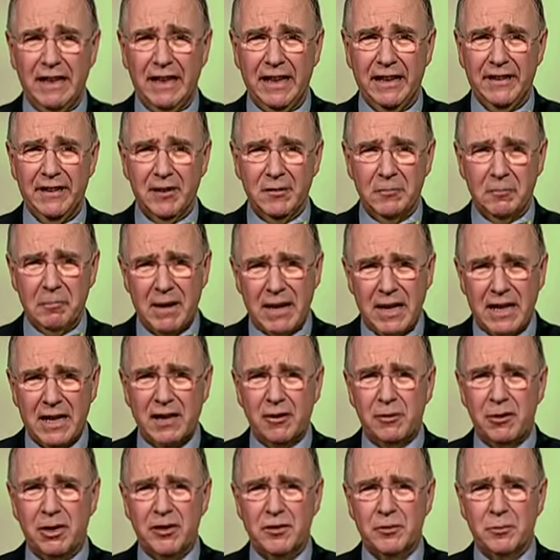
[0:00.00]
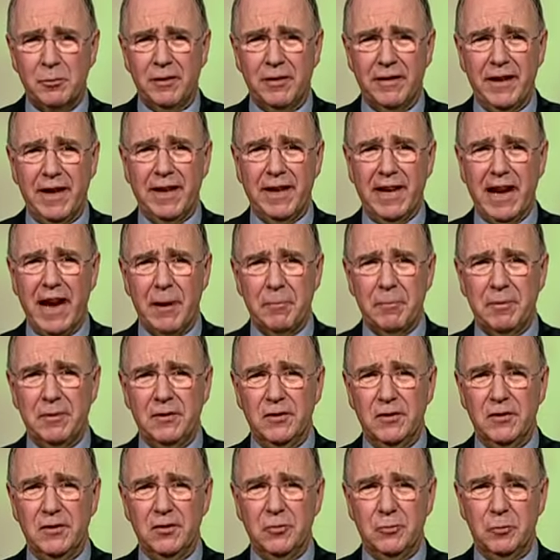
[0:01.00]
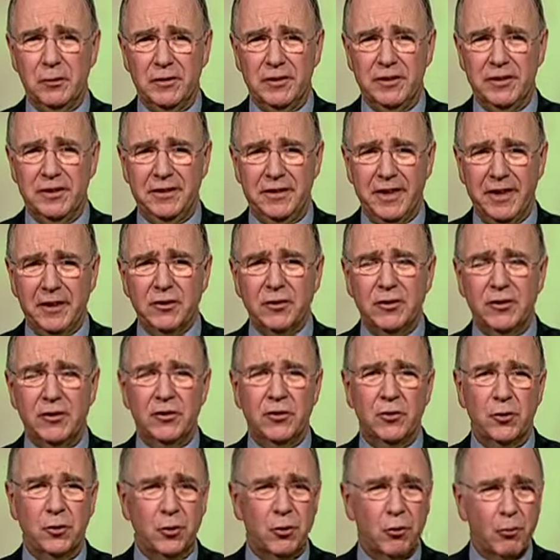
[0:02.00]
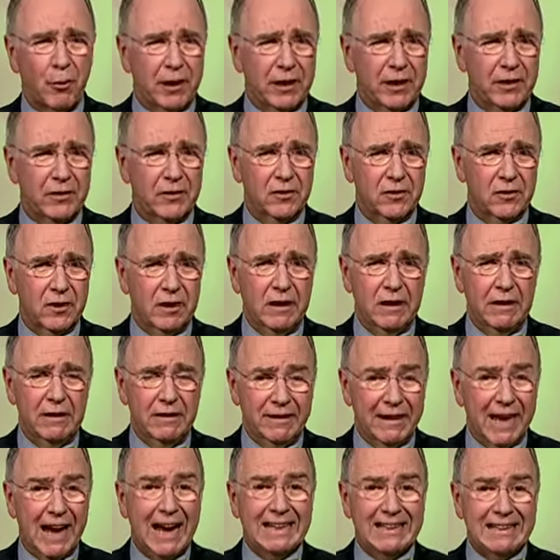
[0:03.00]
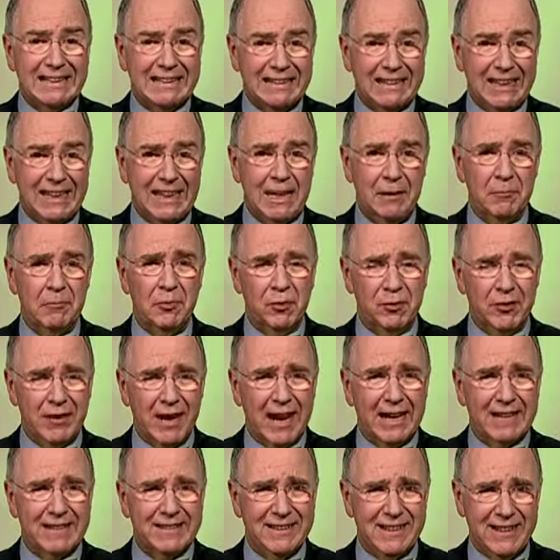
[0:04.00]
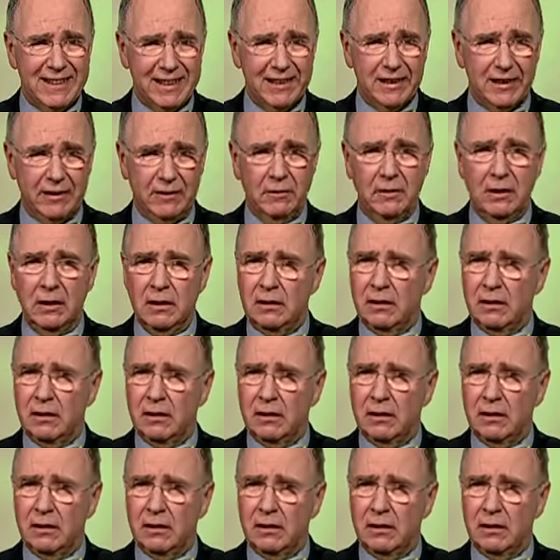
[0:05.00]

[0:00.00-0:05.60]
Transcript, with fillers: And the main areas where that happens is with deductions or credits not claimed or not taken.